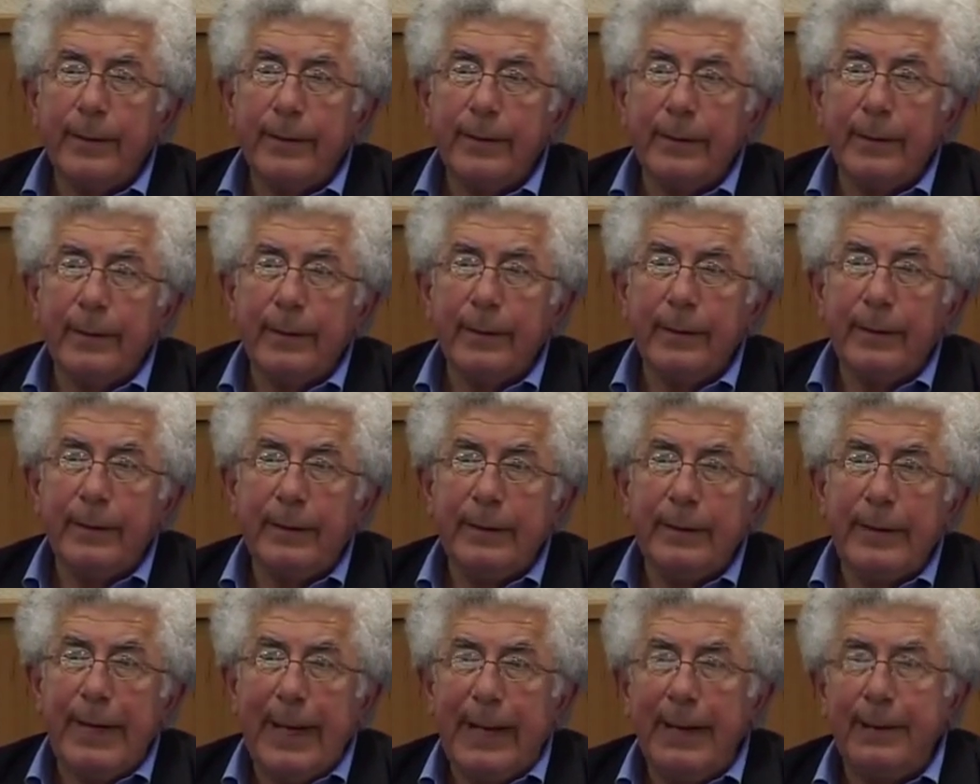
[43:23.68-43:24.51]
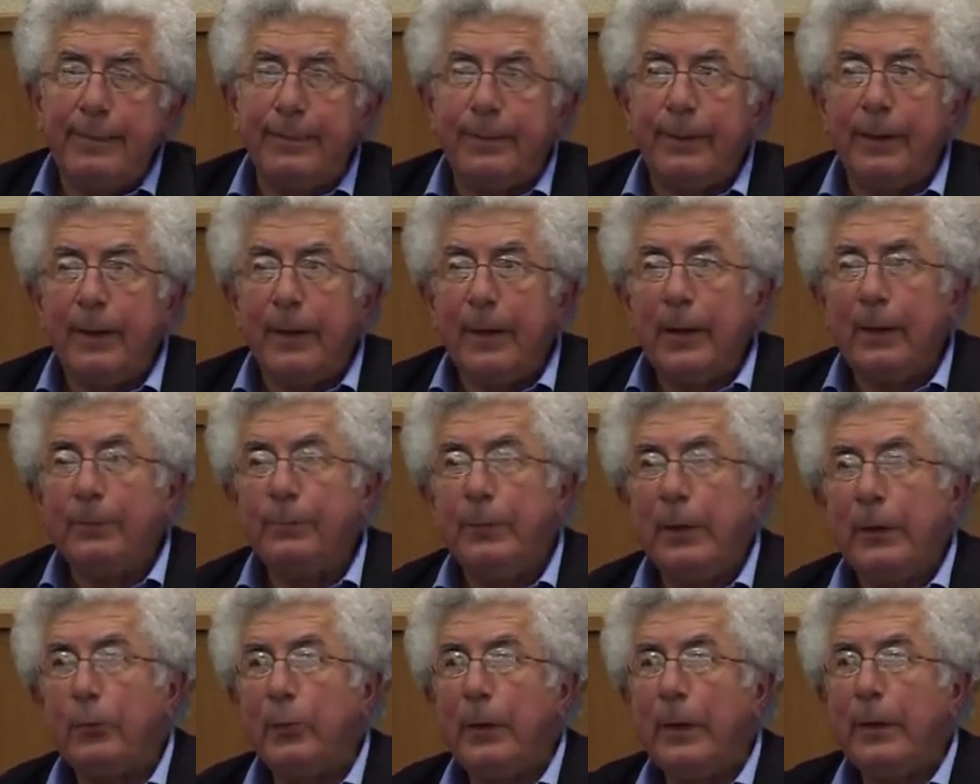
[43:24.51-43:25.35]
The gap
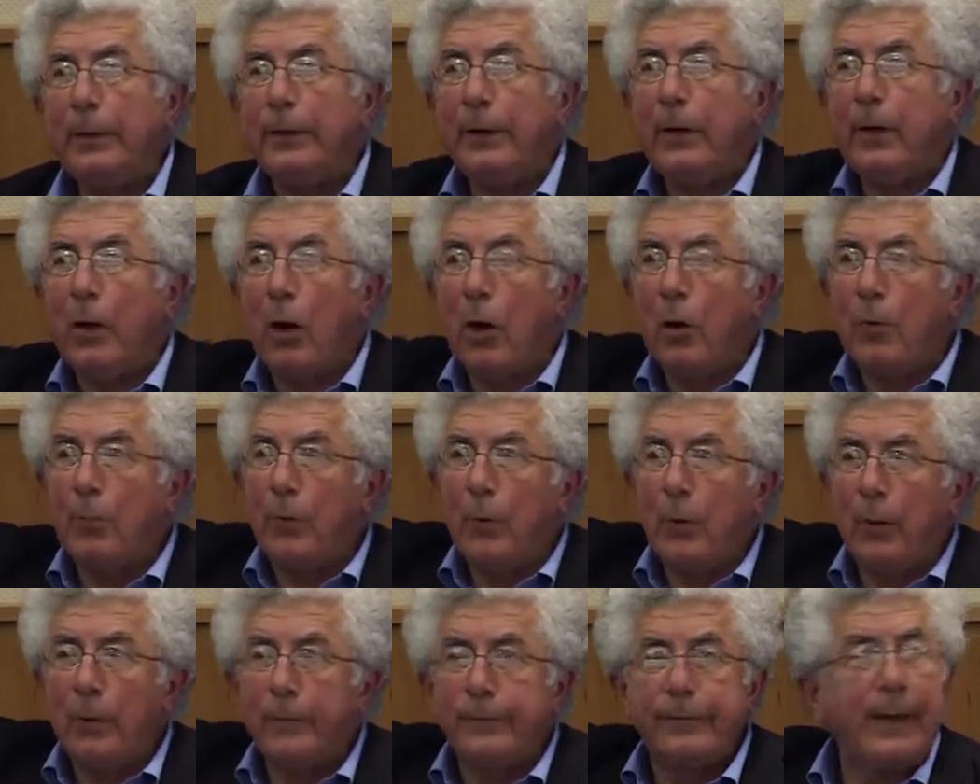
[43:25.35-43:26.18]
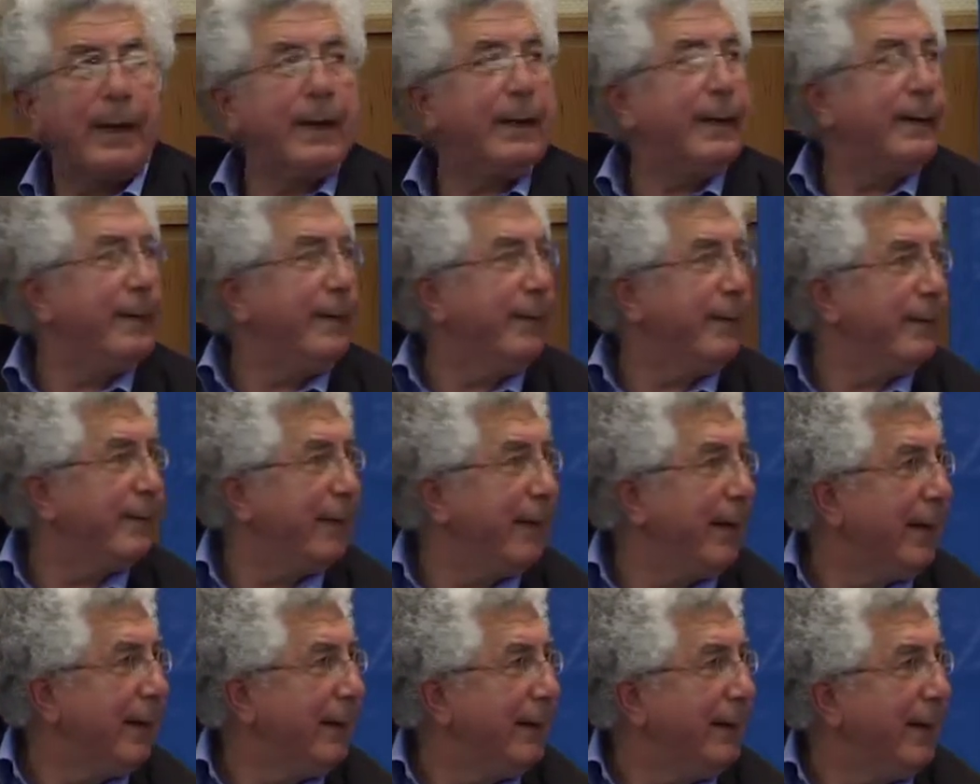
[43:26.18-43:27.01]
between the noble Zionist
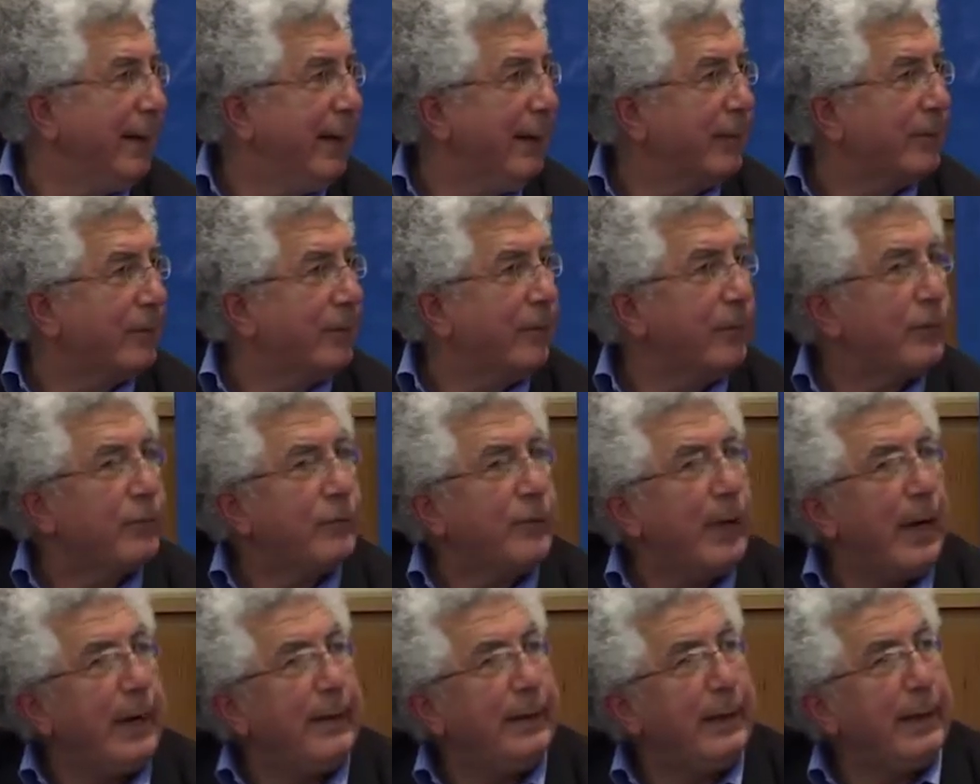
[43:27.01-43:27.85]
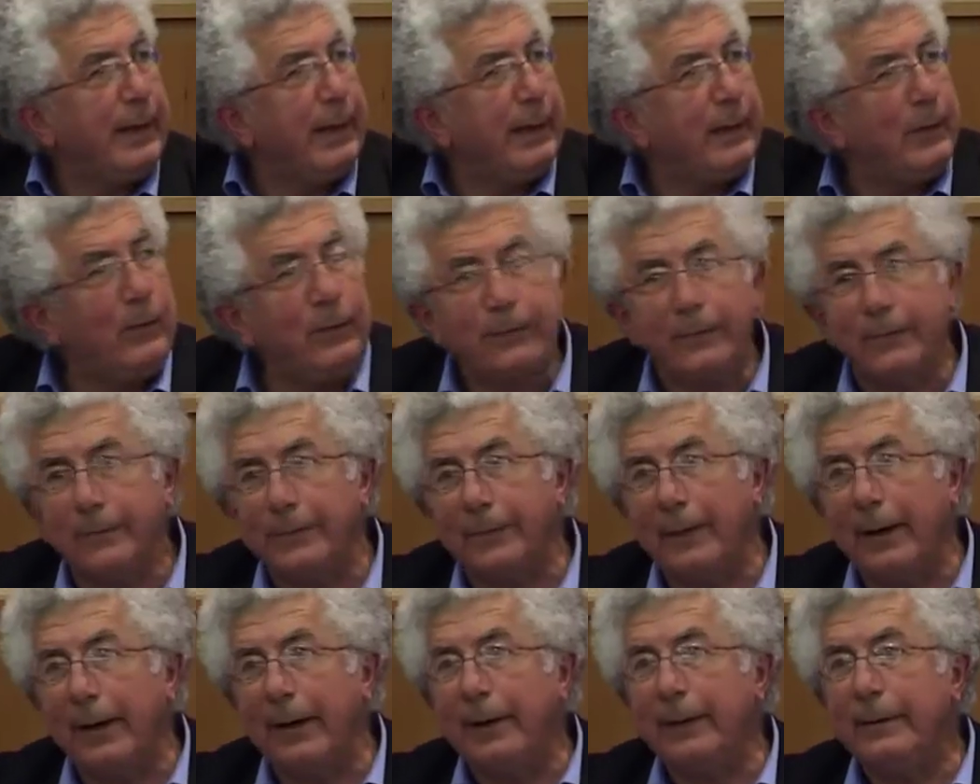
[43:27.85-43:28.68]
ideals of creating a new
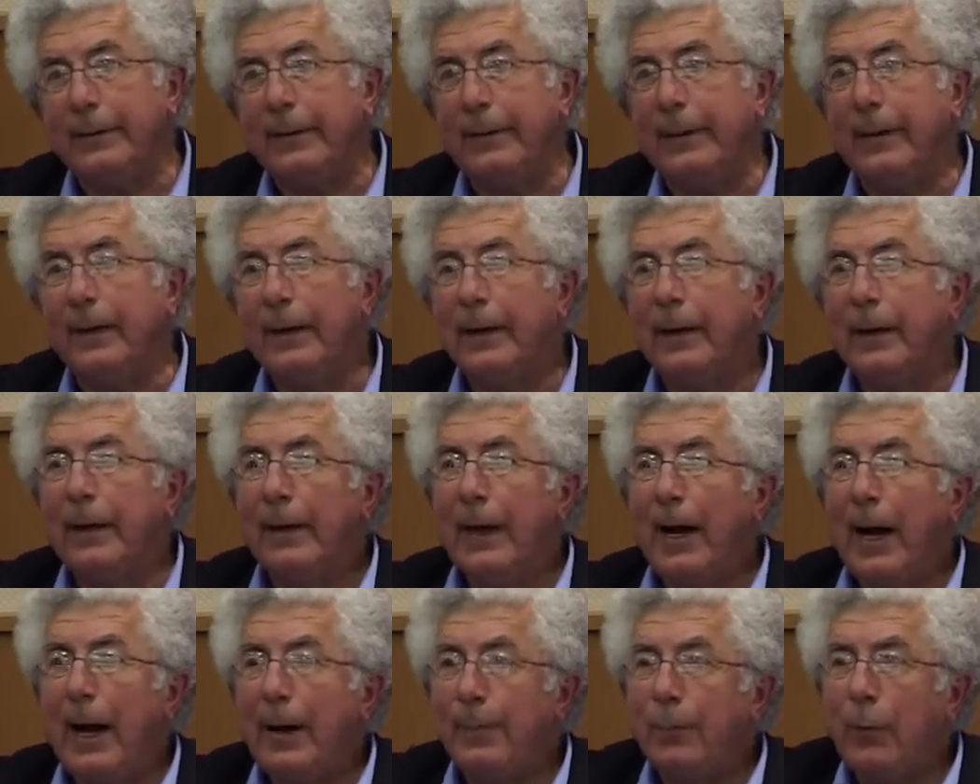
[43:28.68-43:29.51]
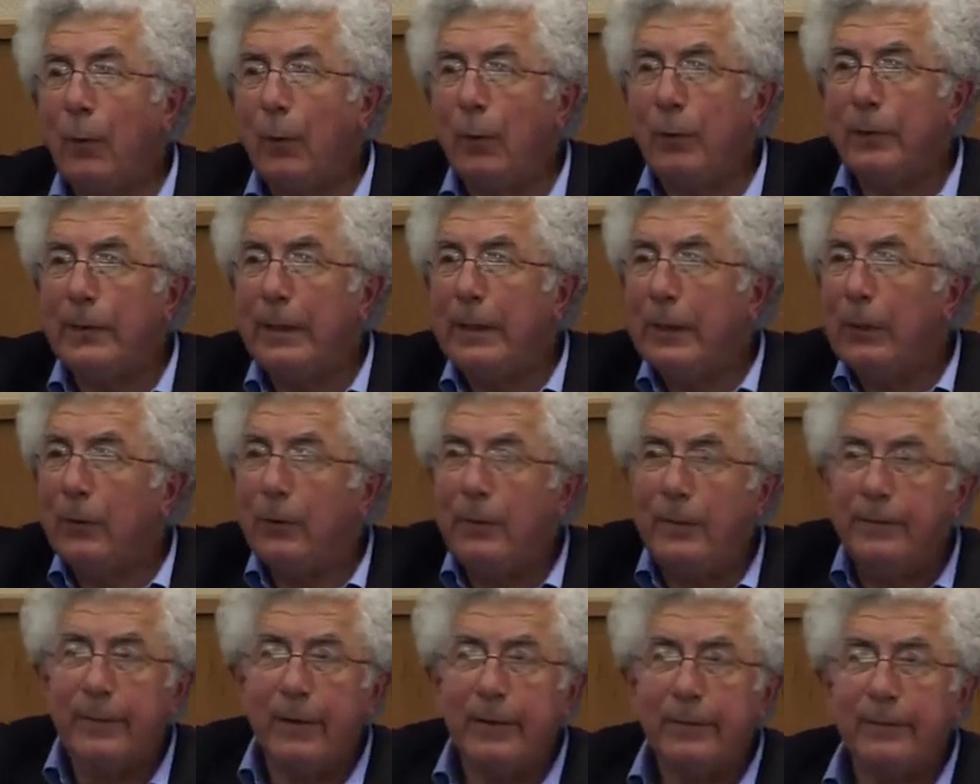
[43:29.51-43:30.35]
society, upholding
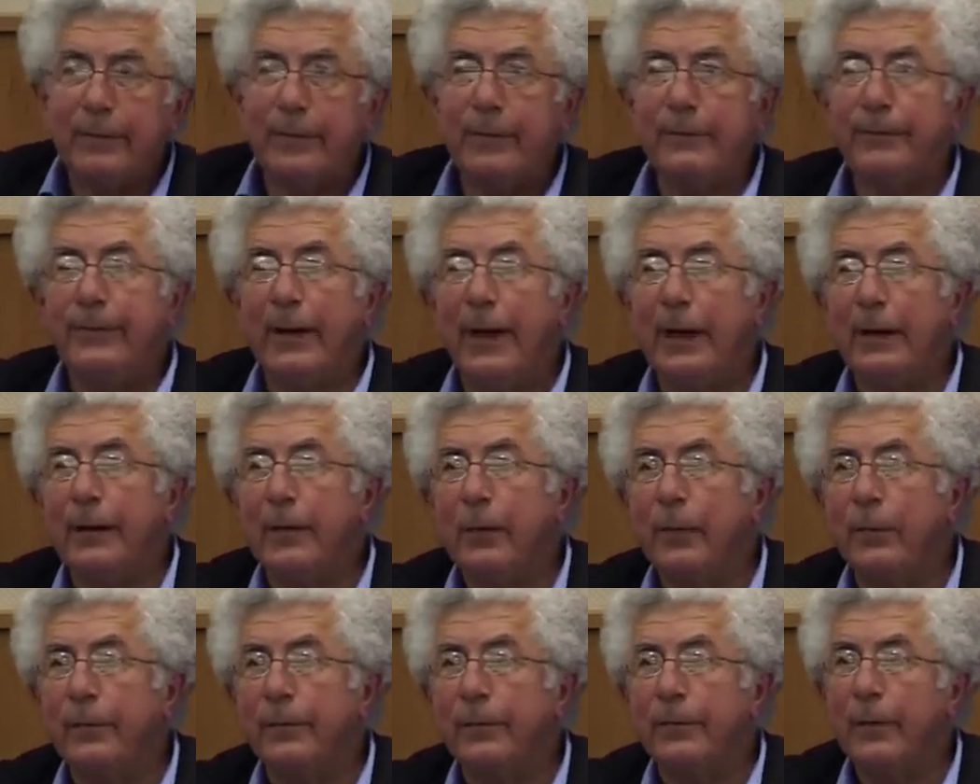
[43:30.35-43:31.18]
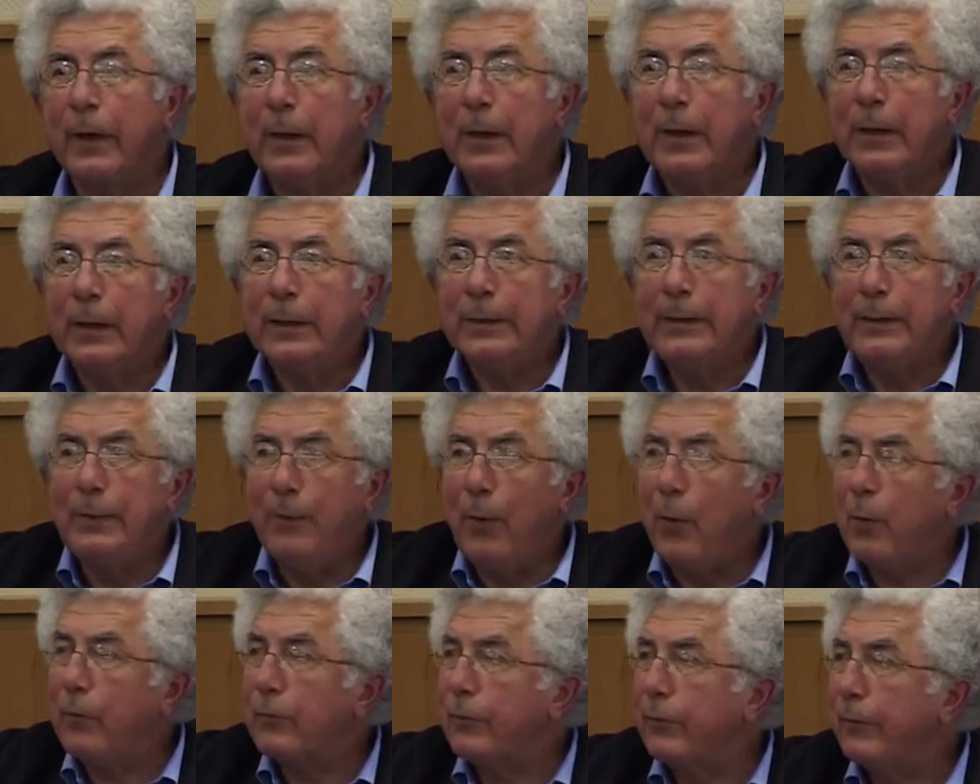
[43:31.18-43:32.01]
universal values of
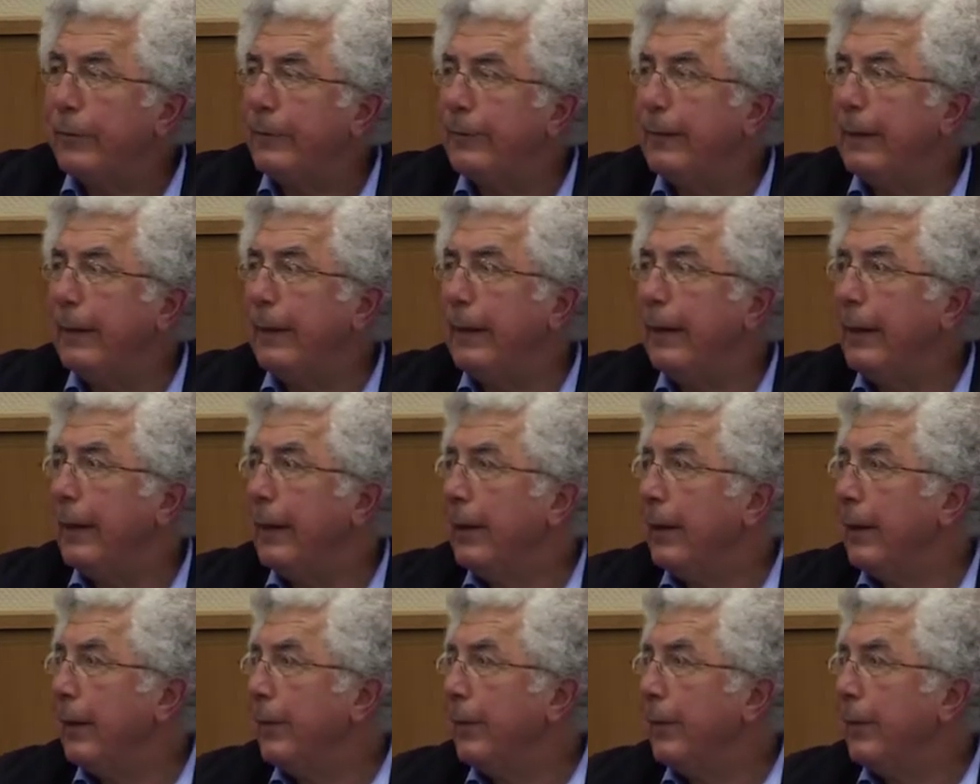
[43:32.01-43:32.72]
democracy,